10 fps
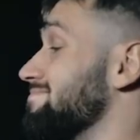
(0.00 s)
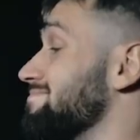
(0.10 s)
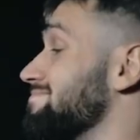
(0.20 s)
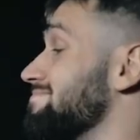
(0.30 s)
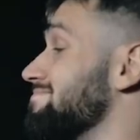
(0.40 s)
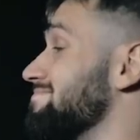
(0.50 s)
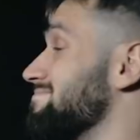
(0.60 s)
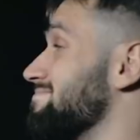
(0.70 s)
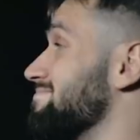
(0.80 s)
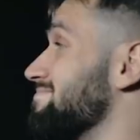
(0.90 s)

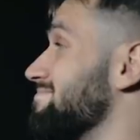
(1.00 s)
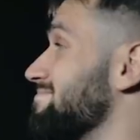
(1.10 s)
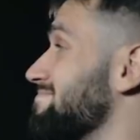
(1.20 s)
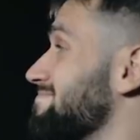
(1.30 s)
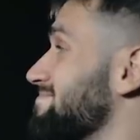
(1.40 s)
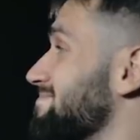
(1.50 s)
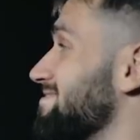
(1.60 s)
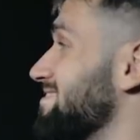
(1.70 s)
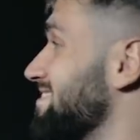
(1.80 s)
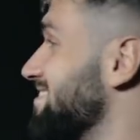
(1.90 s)

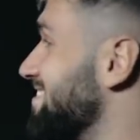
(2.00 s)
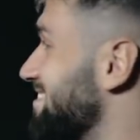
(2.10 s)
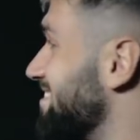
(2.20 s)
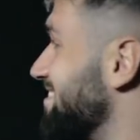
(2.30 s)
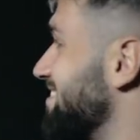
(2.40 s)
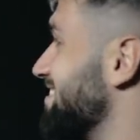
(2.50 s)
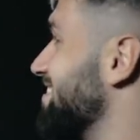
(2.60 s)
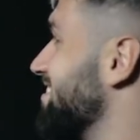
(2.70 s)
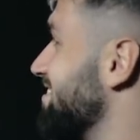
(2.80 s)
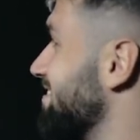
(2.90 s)

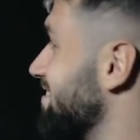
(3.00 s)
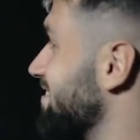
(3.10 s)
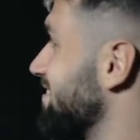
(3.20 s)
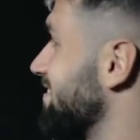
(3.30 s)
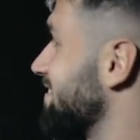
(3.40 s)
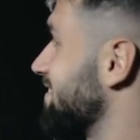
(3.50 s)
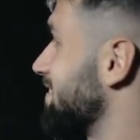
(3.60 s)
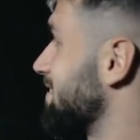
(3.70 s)
(not speaking)